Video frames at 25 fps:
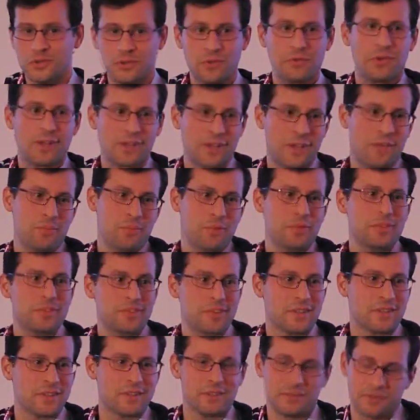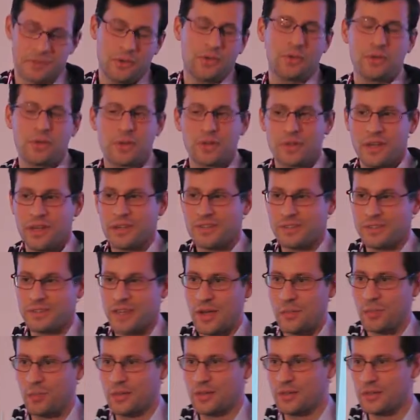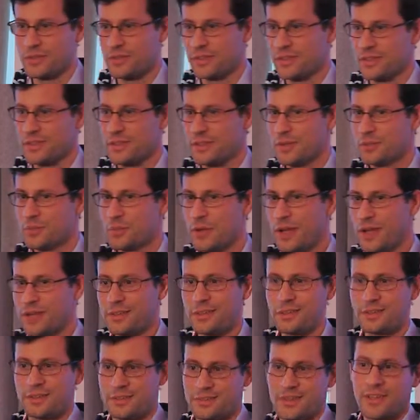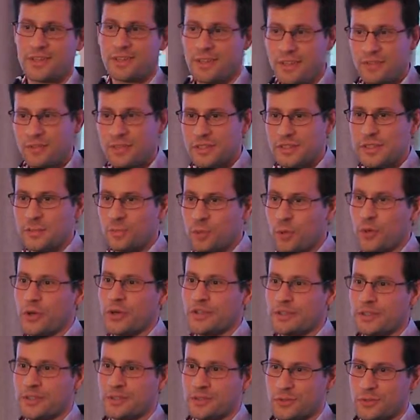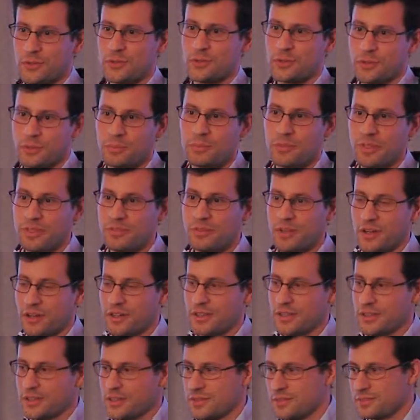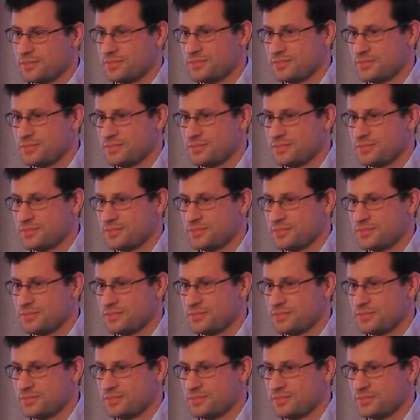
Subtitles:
So what happens what I see happen in practice is that they will deploy it into your B variant.